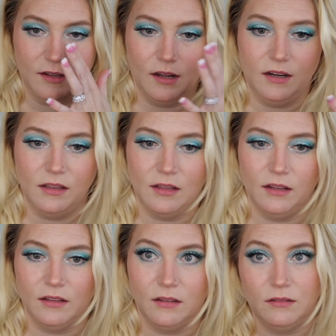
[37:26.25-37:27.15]

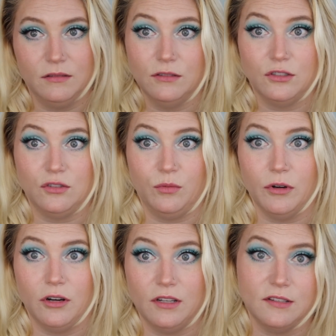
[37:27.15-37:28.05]
anything
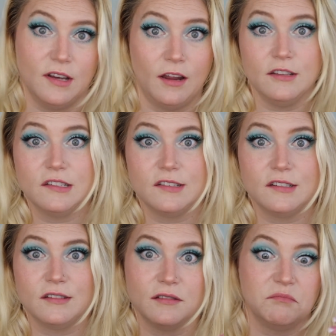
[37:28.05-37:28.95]
super
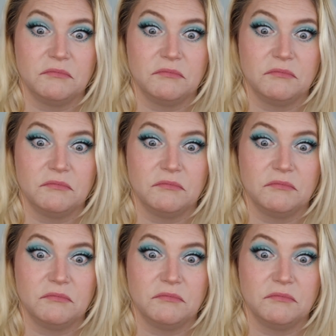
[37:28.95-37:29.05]
intense.